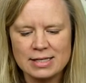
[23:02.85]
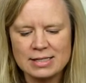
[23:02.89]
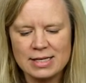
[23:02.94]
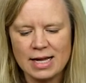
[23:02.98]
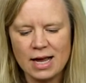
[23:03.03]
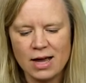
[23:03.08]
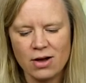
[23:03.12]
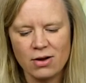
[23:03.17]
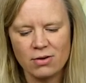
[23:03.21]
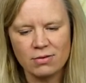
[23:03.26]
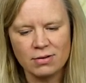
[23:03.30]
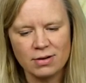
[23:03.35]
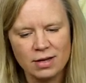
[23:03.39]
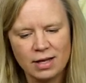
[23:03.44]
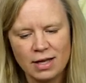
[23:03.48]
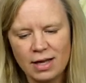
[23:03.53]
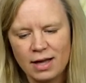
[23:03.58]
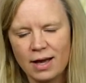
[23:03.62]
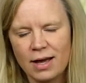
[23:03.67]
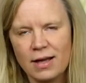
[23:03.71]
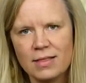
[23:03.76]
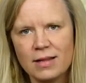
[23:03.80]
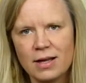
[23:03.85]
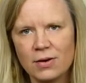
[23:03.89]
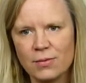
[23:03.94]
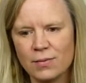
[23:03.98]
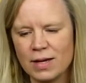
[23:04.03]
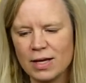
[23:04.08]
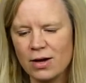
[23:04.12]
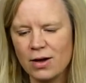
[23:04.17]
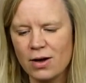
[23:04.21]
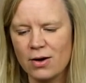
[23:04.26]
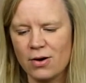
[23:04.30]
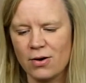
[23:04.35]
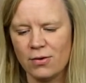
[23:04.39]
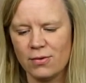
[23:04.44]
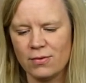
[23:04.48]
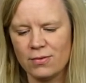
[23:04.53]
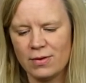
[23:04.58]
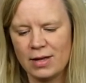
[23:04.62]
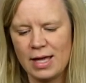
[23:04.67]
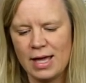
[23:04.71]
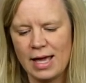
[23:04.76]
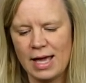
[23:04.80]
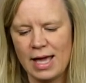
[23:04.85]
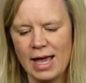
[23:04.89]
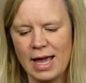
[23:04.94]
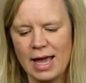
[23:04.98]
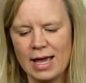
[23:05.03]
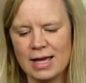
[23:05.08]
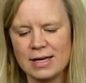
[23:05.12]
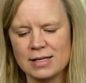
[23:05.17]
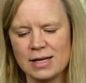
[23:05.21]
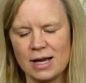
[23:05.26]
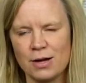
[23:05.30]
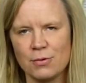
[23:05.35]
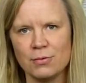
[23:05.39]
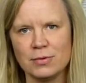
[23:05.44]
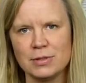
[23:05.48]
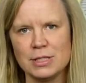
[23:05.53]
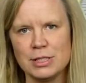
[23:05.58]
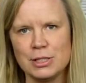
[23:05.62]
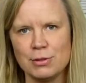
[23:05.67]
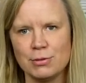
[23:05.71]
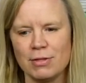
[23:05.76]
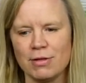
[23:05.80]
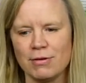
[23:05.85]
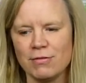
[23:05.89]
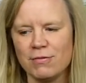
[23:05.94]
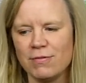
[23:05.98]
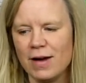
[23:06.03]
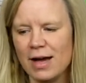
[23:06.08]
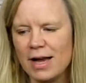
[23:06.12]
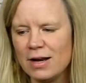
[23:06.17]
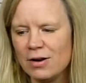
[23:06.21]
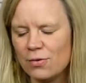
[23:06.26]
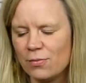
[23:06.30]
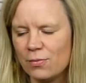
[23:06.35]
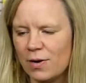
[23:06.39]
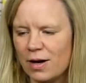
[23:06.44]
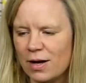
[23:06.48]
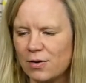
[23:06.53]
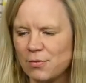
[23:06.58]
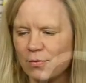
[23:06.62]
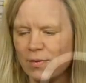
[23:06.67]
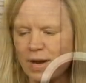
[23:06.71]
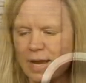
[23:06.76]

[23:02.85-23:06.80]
it down and there we go. And I will do the final one